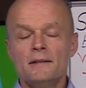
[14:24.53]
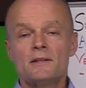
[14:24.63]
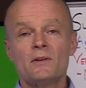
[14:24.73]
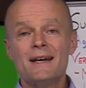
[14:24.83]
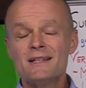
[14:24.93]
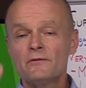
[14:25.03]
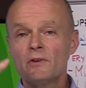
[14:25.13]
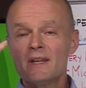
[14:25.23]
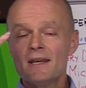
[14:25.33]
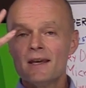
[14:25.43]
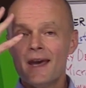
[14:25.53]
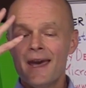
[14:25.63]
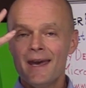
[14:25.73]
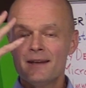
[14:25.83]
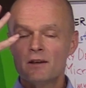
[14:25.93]
So that's for the
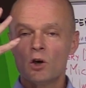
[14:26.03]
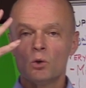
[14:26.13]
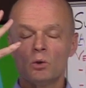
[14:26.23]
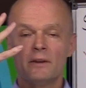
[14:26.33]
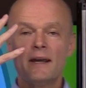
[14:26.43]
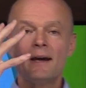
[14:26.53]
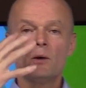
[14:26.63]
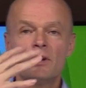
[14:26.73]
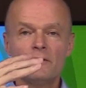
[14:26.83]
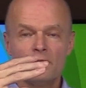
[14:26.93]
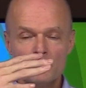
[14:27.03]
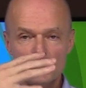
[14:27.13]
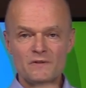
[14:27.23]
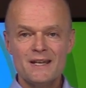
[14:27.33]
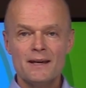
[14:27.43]
head cold. Now, if it
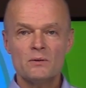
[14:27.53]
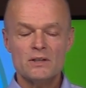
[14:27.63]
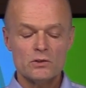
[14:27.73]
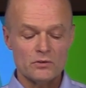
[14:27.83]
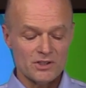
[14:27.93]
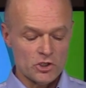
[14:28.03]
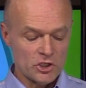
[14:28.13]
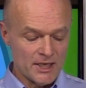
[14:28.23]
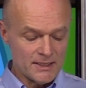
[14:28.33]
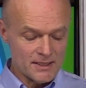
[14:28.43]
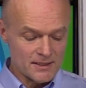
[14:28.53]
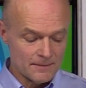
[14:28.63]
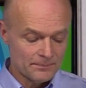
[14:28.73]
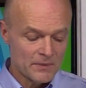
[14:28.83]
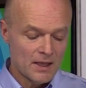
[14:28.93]
moves down into the chest,
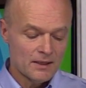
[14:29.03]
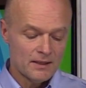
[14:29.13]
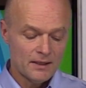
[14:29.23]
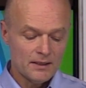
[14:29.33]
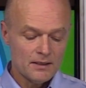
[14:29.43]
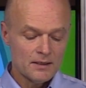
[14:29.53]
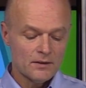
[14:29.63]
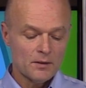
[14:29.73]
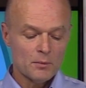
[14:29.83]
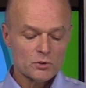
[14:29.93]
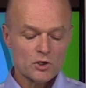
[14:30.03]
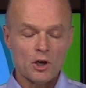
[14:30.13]
then the most